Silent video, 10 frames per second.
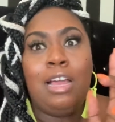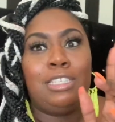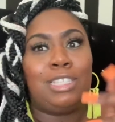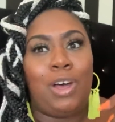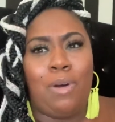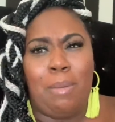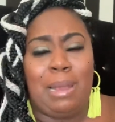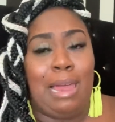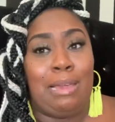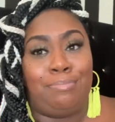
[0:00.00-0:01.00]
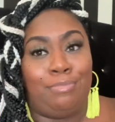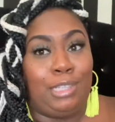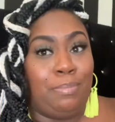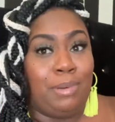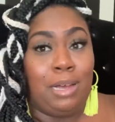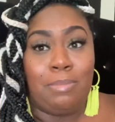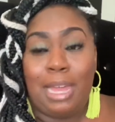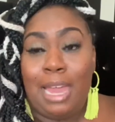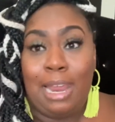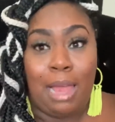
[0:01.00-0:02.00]
So I'm like, bump
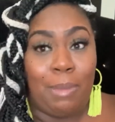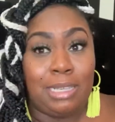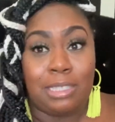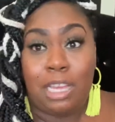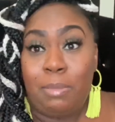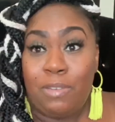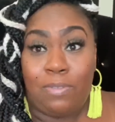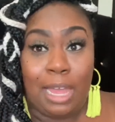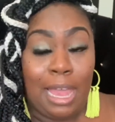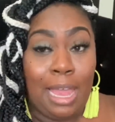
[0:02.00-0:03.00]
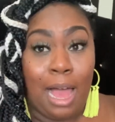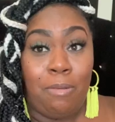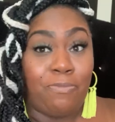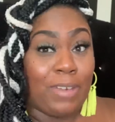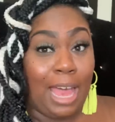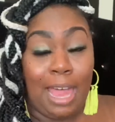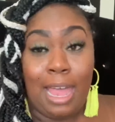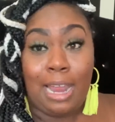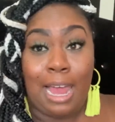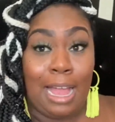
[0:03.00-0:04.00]
that, like, my stomach flat, I'm
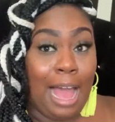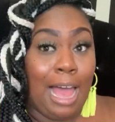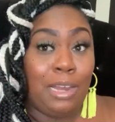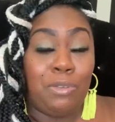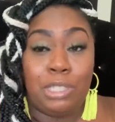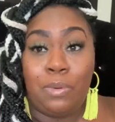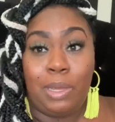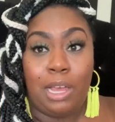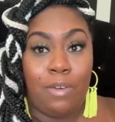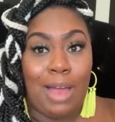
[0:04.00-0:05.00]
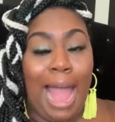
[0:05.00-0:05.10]
fine, like, I'll lose it whenever.